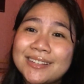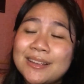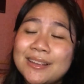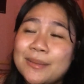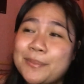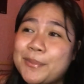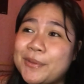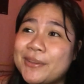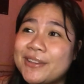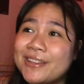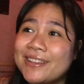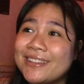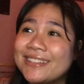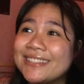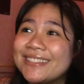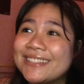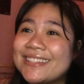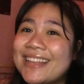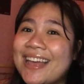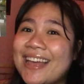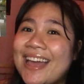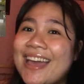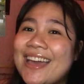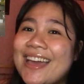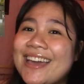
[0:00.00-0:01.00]
because
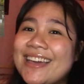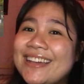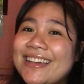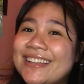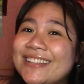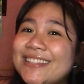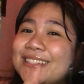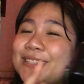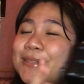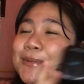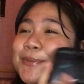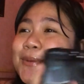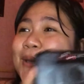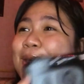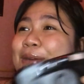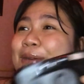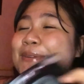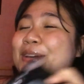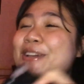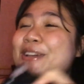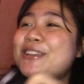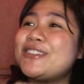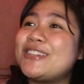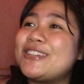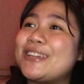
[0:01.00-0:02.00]
it's
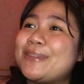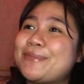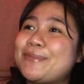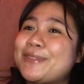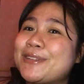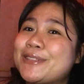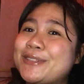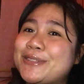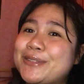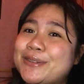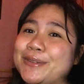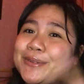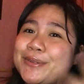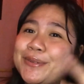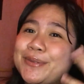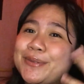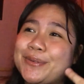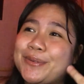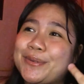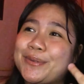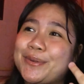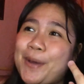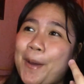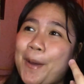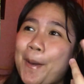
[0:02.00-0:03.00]
way cheaper
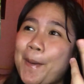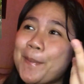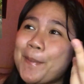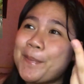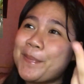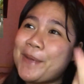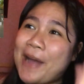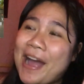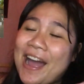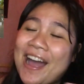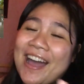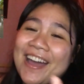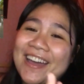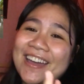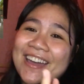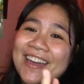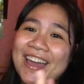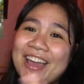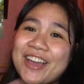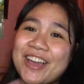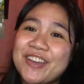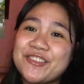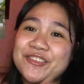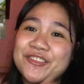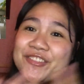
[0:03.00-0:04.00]
to buy
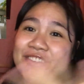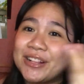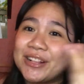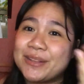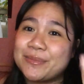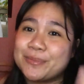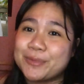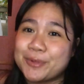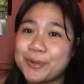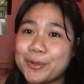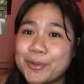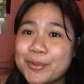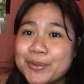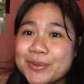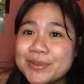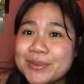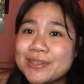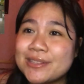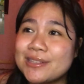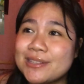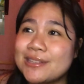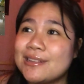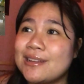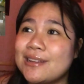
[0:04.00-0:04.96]
a film rolls